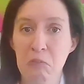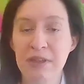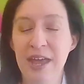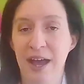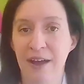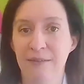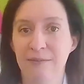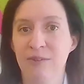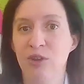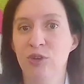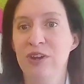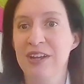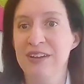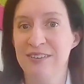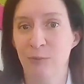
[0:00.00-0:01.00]
yeah
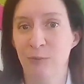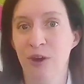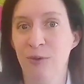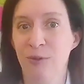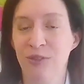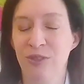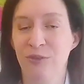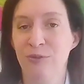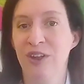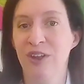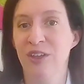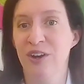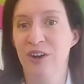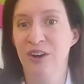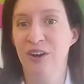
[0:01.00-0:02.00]
you need to work with a
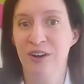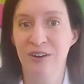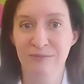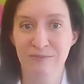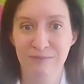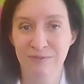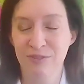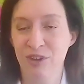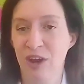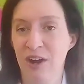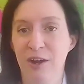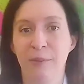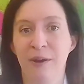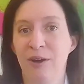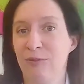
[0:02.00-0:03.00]
realtor
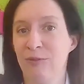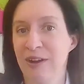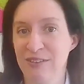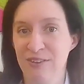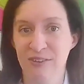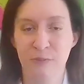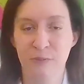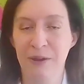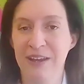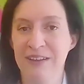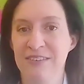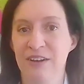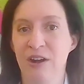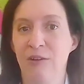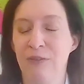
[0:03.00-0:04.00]
talk about rental
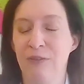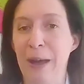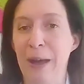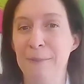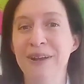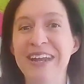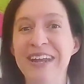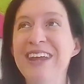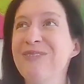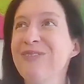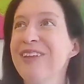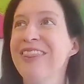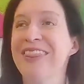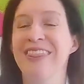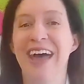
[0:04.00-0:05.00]
space and all of that but
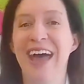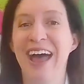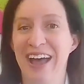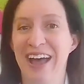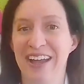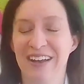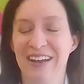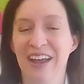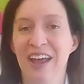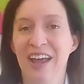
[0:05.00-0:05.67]
even that